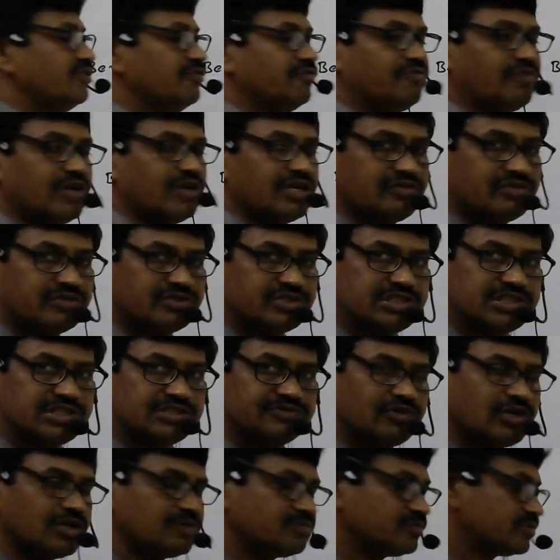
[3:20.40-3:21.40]
5 resonance
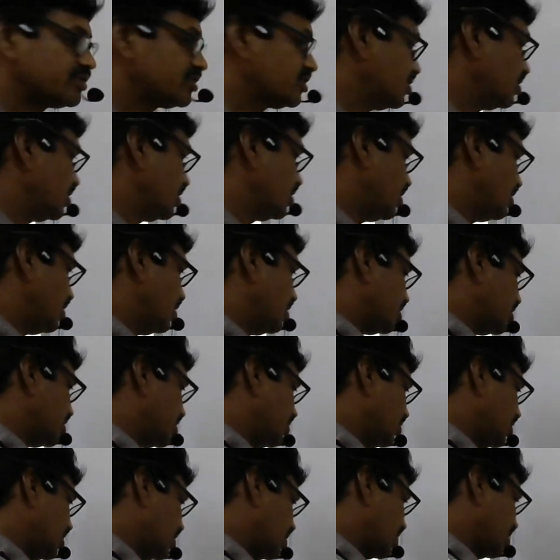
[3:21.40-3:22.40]
forms.
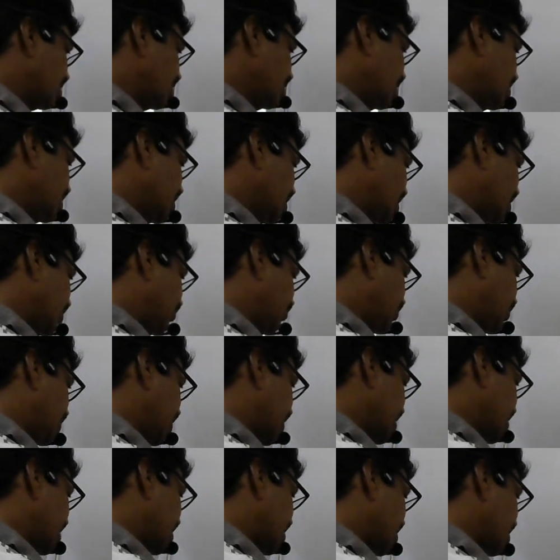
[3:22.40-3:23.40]
Similarly, if you
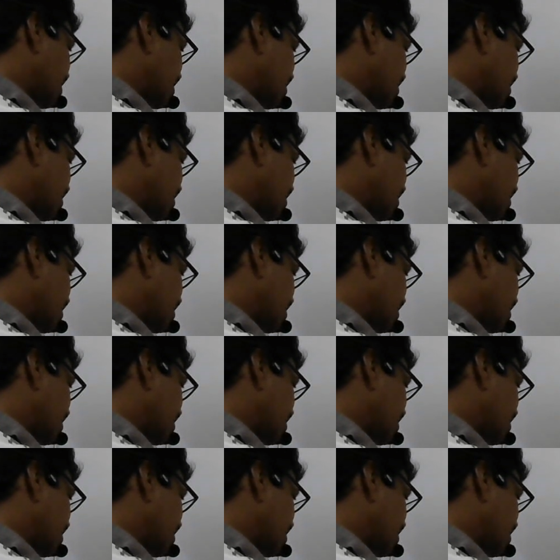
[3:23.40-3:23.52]
take